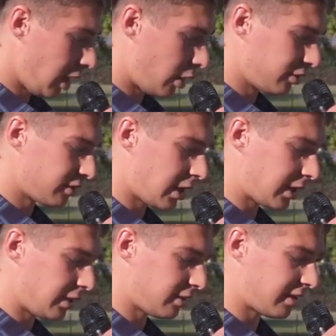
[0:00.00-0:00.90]
I was
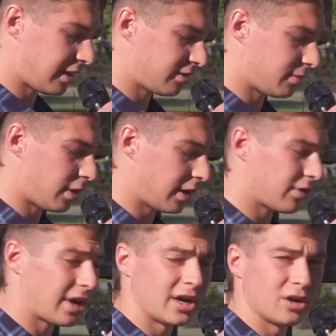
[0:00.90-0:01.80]
lucky in the sense that my
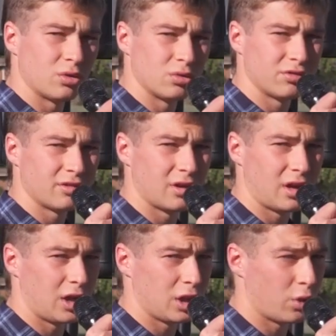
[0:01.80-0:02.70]
great
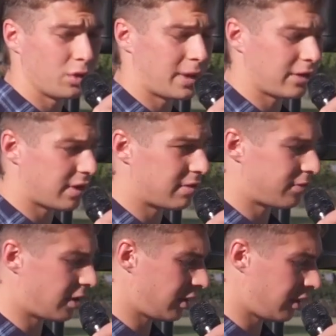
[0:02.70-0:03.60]
uncles, along with my
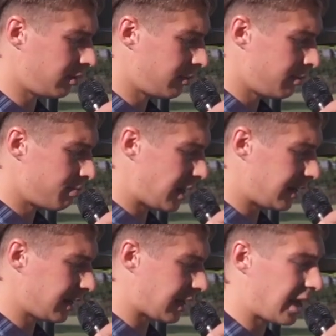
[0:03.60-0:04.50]
grandfather,
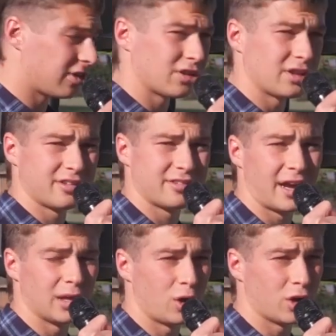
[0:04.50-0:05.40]
made an occasion of this
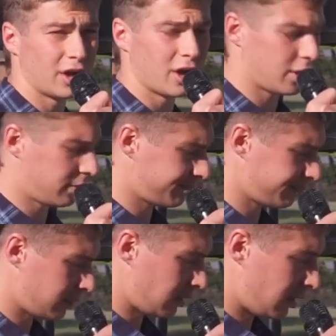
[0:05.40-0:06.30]
day long ago,
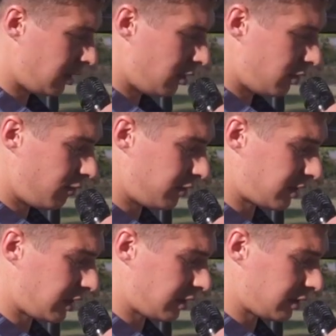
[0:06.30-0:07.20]

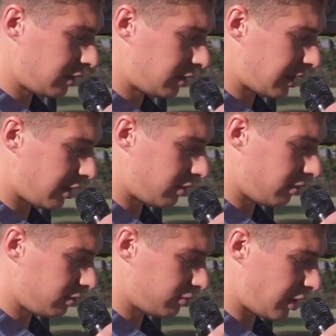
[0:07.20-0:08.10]
visiting their
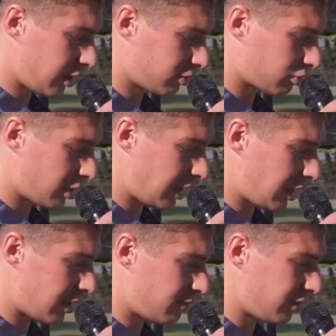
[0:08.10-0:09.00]
father's
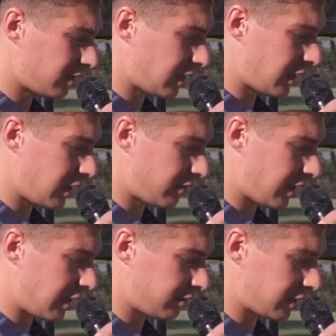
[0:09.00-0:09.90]
tree and visiting it
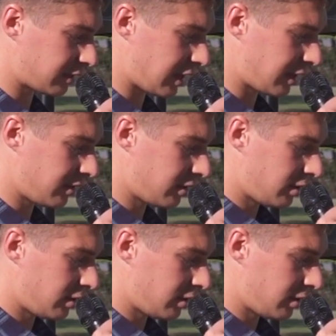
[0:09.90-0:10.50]
every Anzac Day.